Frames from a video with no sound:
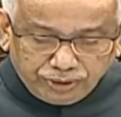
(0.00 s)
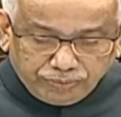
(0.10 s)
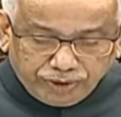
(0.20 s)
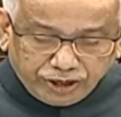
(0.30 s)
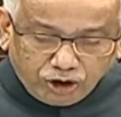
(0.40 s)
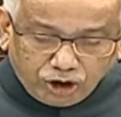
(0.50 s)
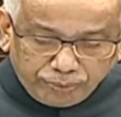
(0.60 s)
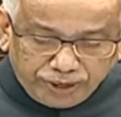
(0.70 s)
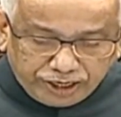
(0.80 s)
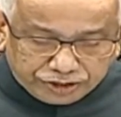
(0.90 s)
my
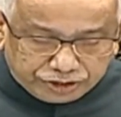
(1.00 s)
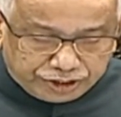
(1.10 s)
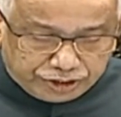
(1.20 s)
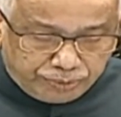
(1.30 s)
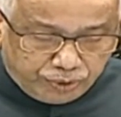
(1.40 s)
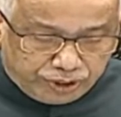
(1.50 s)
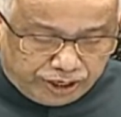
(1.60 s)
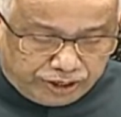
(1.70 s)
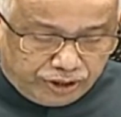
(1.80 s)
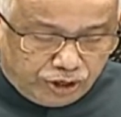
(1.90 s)
government has
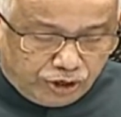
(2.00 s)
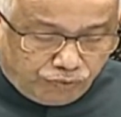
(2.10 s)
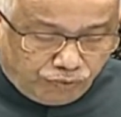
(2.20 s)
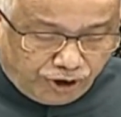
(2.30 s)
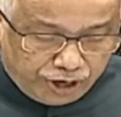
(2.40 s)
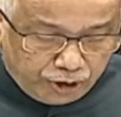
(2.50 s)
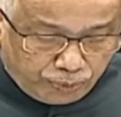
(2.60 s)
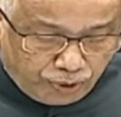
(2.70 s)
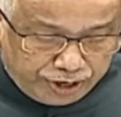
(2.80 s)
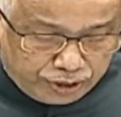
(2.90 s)
distributed
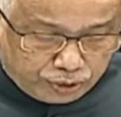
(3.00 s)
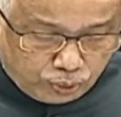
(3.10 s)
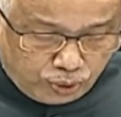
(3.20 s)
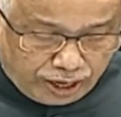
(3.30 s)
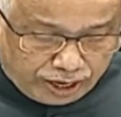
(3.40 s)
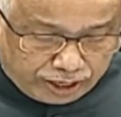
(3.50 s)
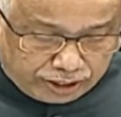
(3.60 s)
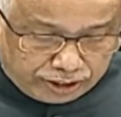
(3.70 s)
5.2 lakh